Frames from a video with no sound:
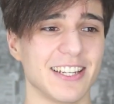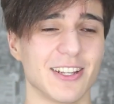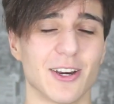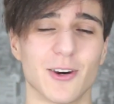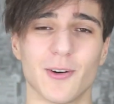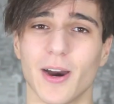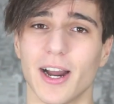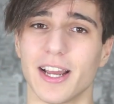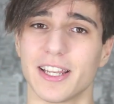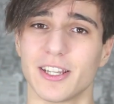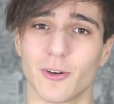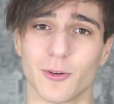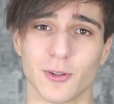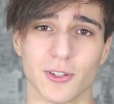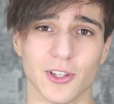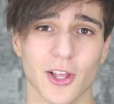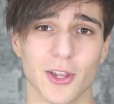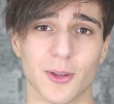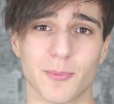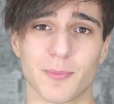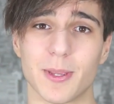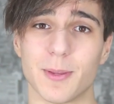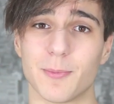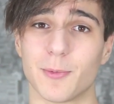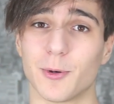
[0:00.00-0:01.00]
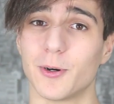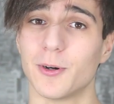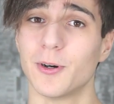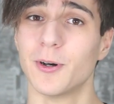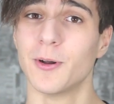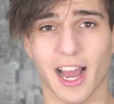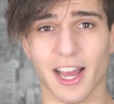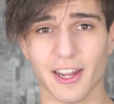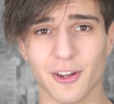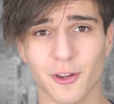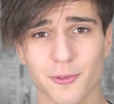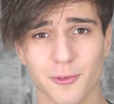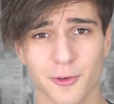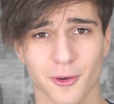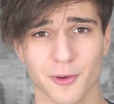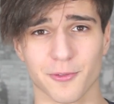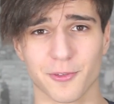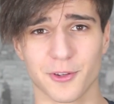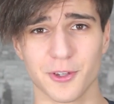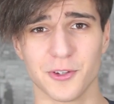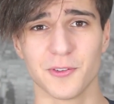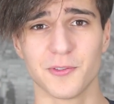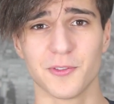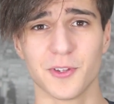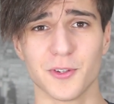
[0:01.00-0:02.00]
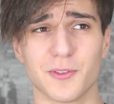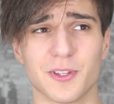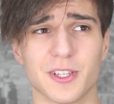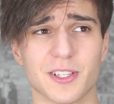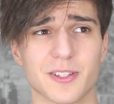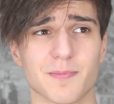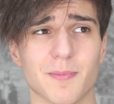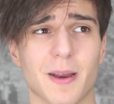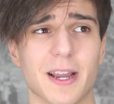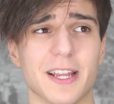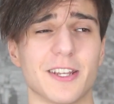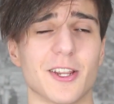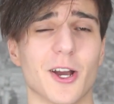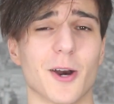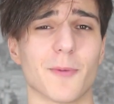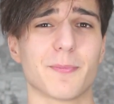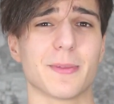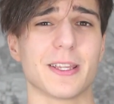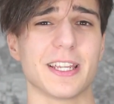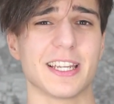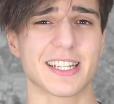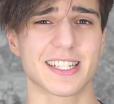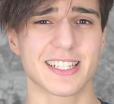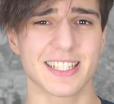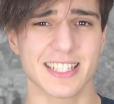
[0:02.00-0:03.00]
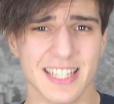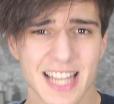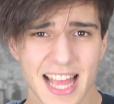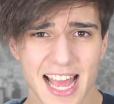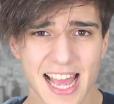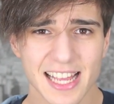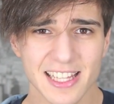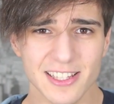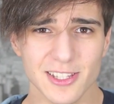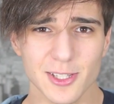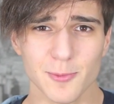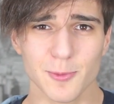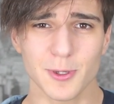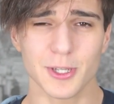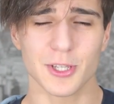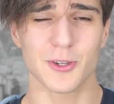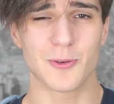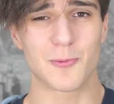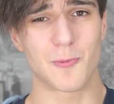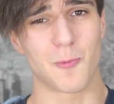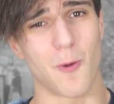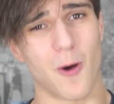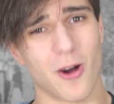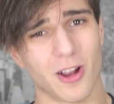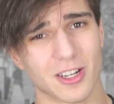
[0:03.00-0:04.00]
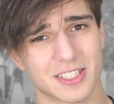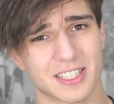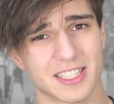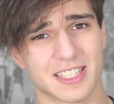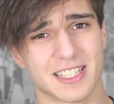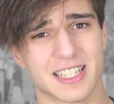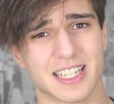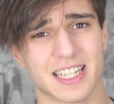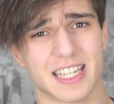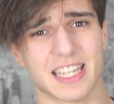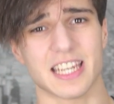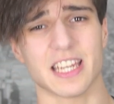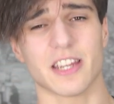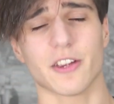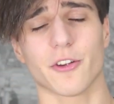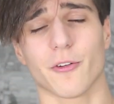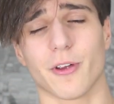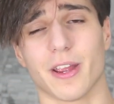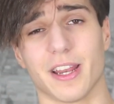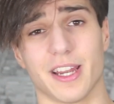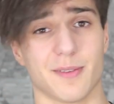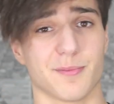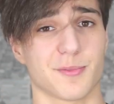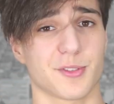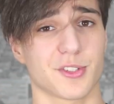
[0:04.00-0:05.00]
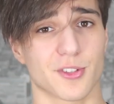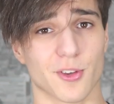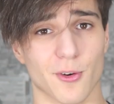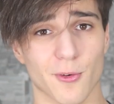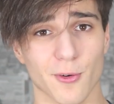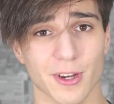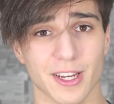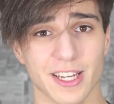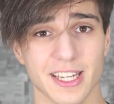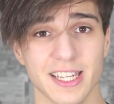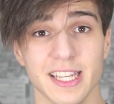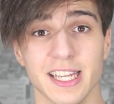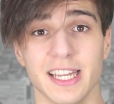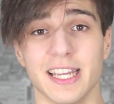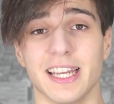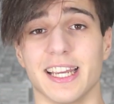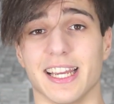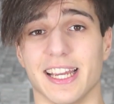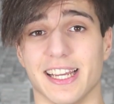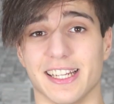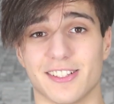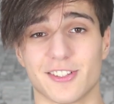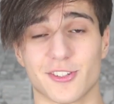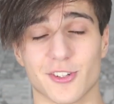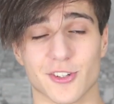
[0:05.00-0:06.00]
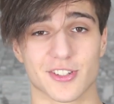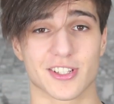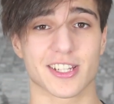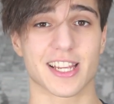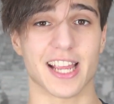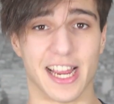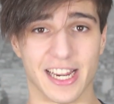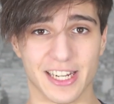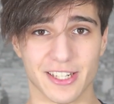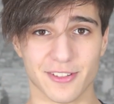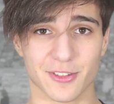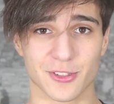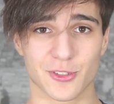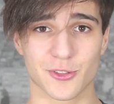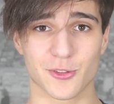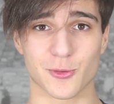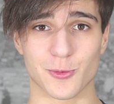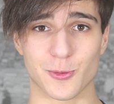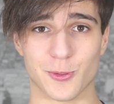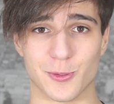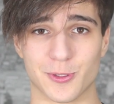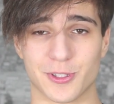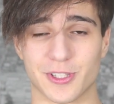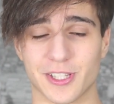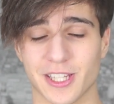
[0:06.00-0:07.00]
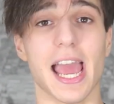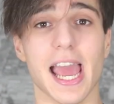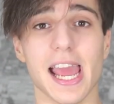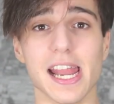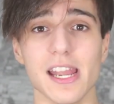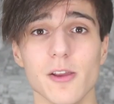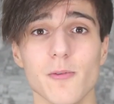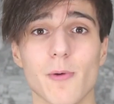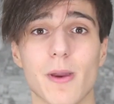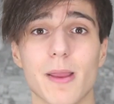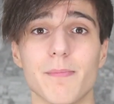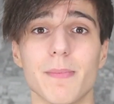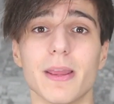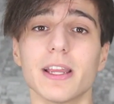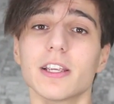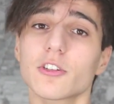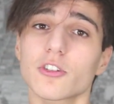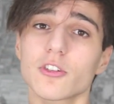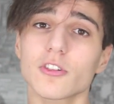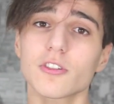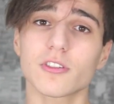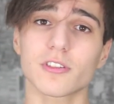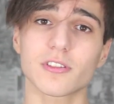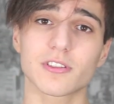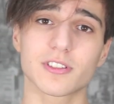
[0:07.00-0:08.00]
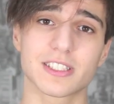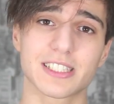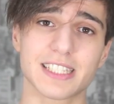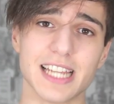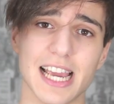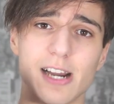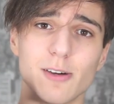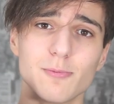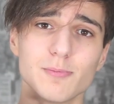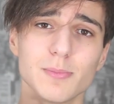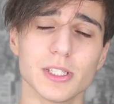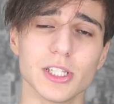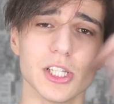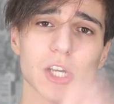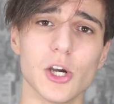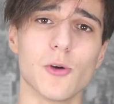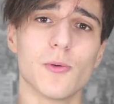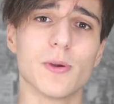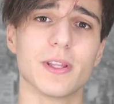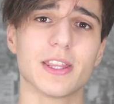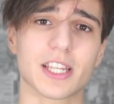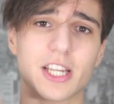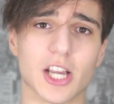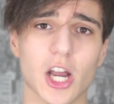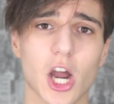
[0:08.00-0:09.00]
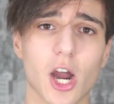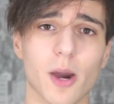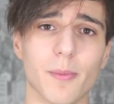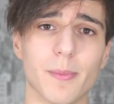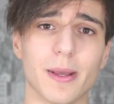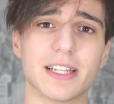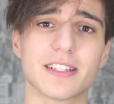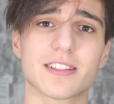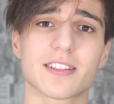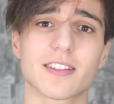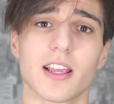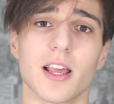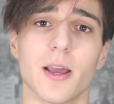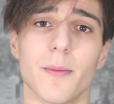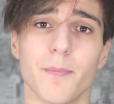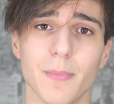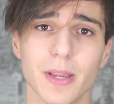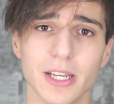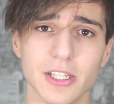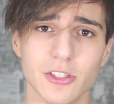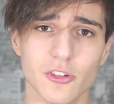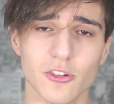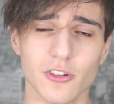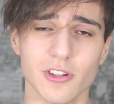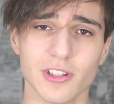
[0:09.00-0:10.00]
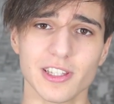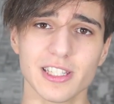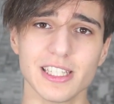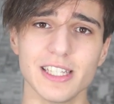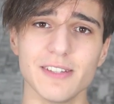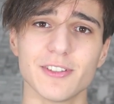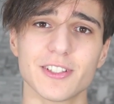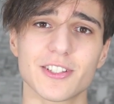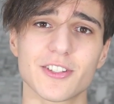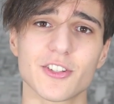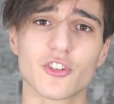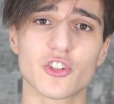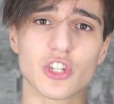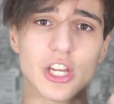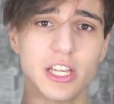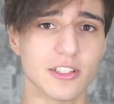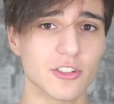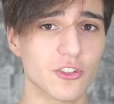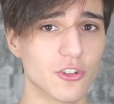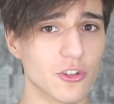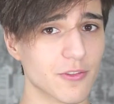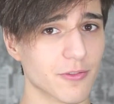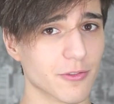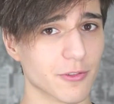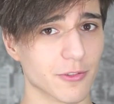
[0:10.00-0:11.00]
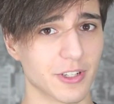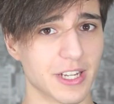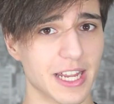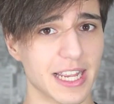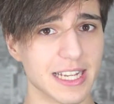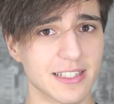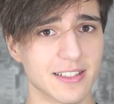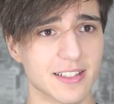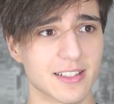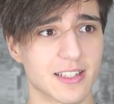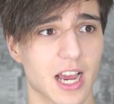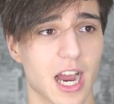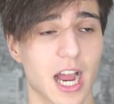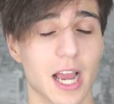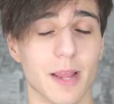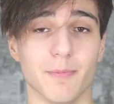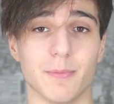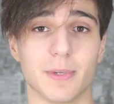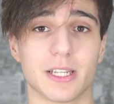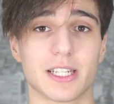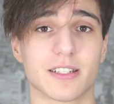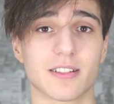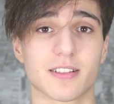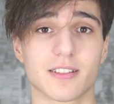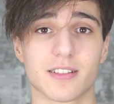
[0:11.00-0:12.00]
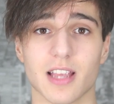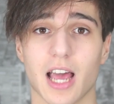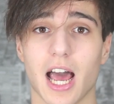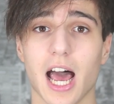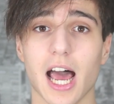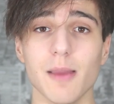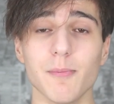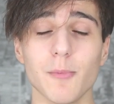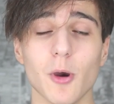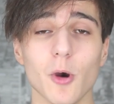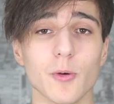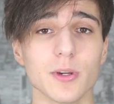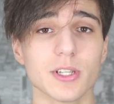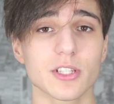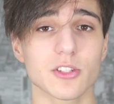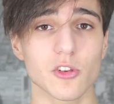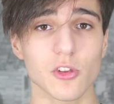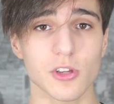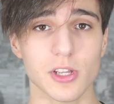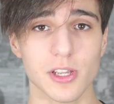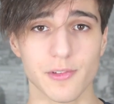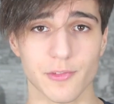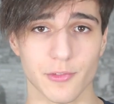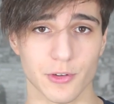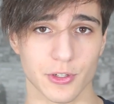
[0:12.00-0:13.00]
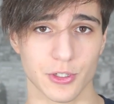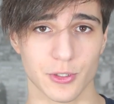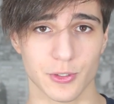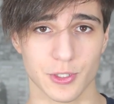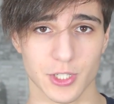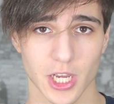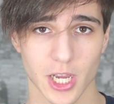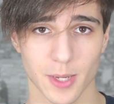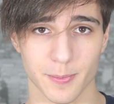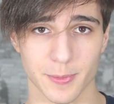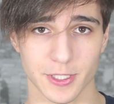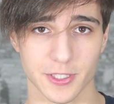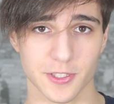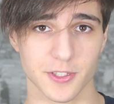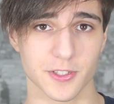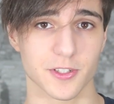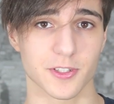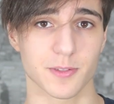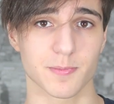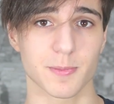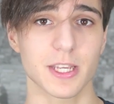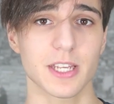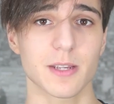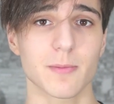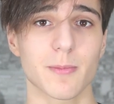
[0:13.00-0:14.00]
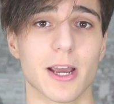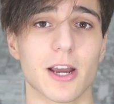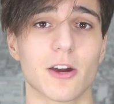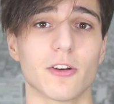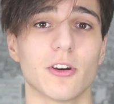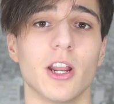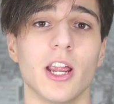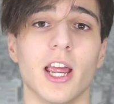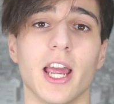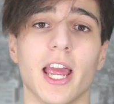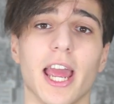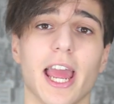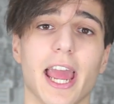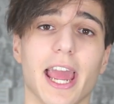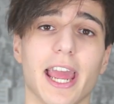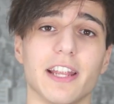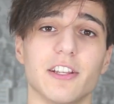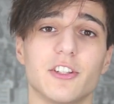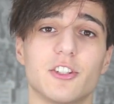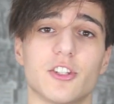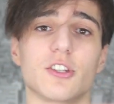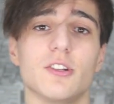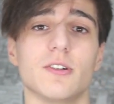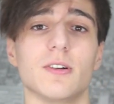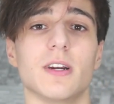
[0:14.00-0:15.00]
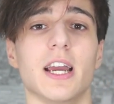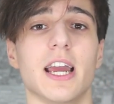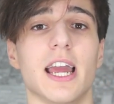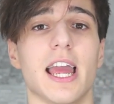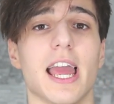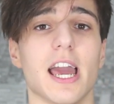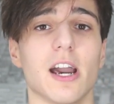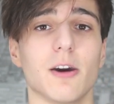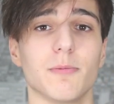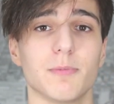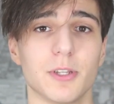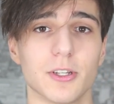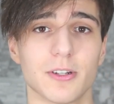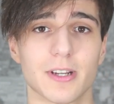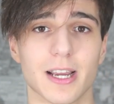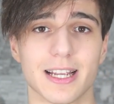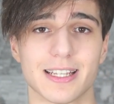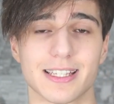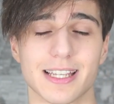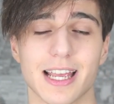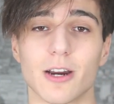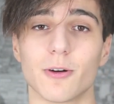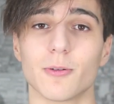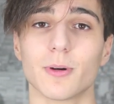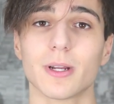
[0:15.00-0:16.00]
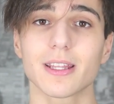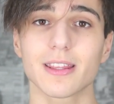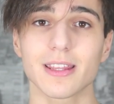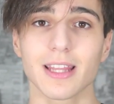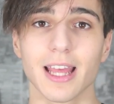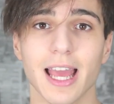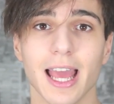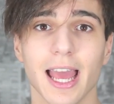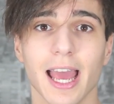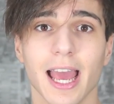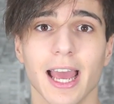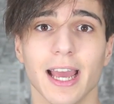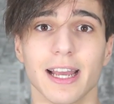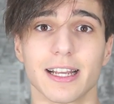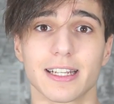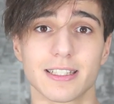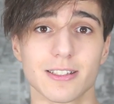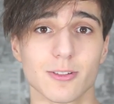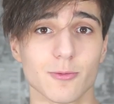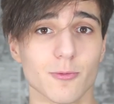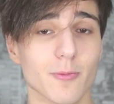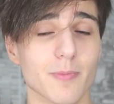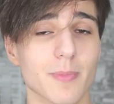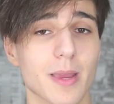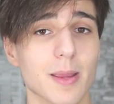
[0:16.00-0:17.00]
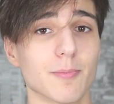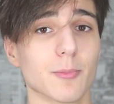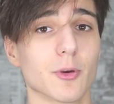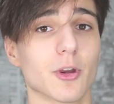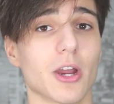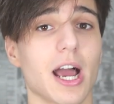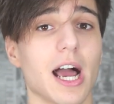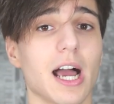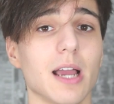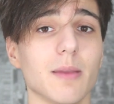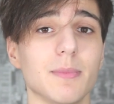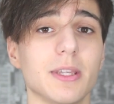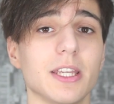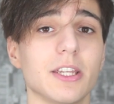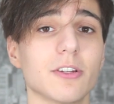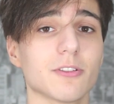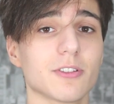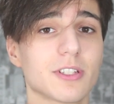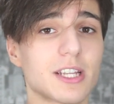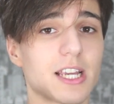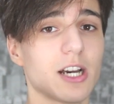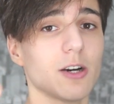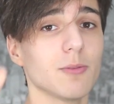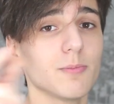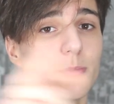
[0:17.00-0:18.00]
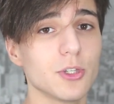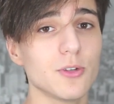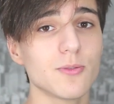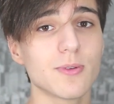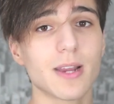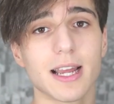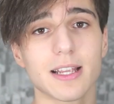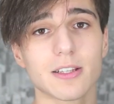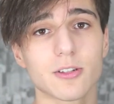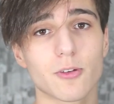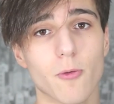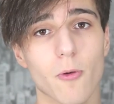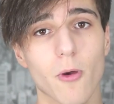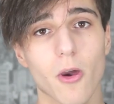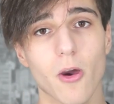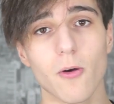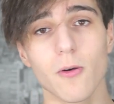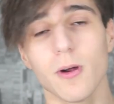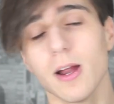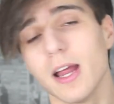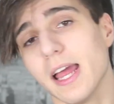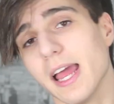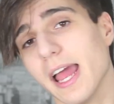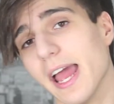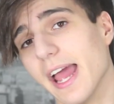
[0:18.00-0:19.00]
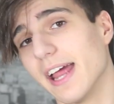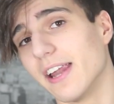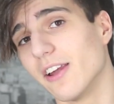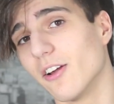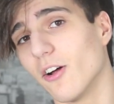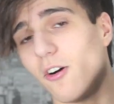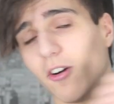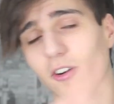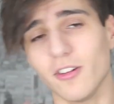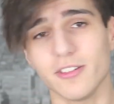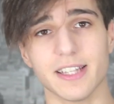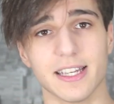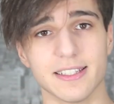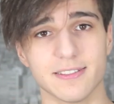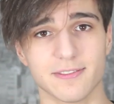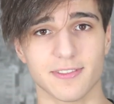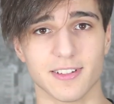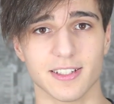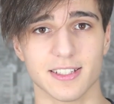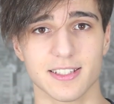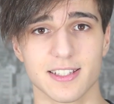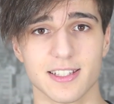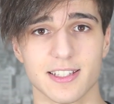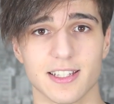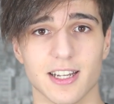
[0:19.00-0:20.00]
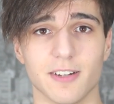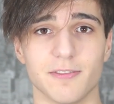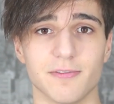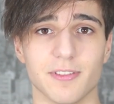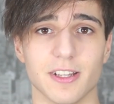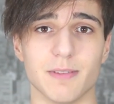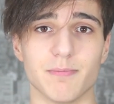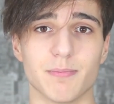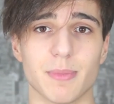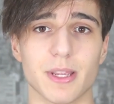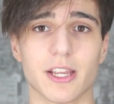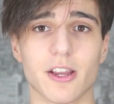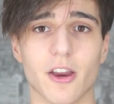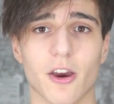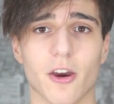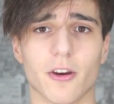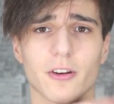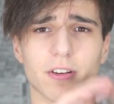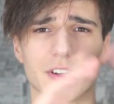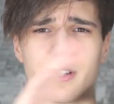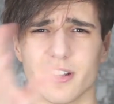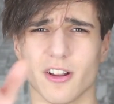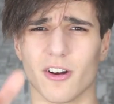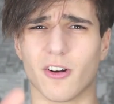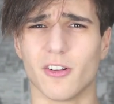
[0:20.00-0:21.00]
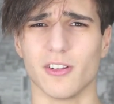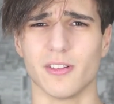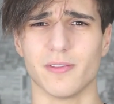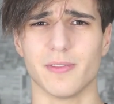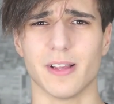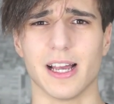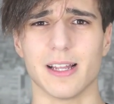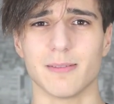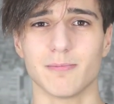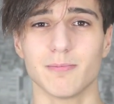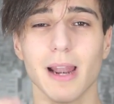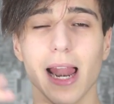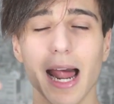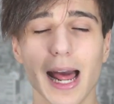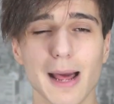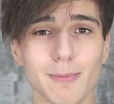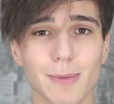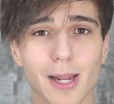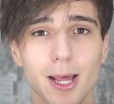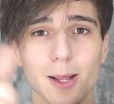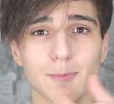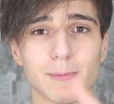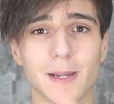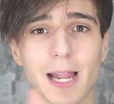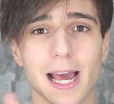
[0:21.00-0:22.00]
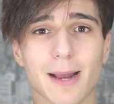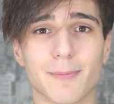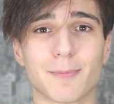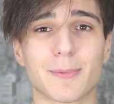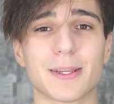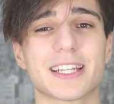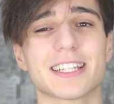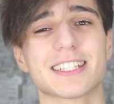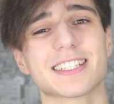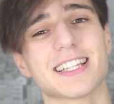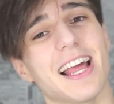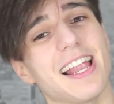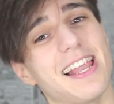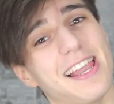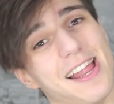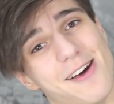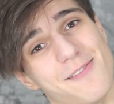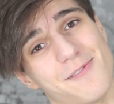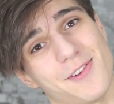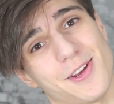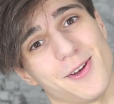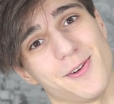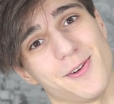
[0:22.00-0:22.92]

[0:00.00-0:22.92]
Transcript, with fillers: I know I know a lot of people I know for a few of you this might not be exactly what you wanted to hear and I'm sorry it's just kind of the truth. Anyway, make sure to down below in the comments, make sure to leave a suggestion for next time because I'm always looking for new topics to speak about and to help you guys out with. Because remember, I'm here to help you guys grow and all that fun stuff and big heart and all of that, blah, blah, blah, because I love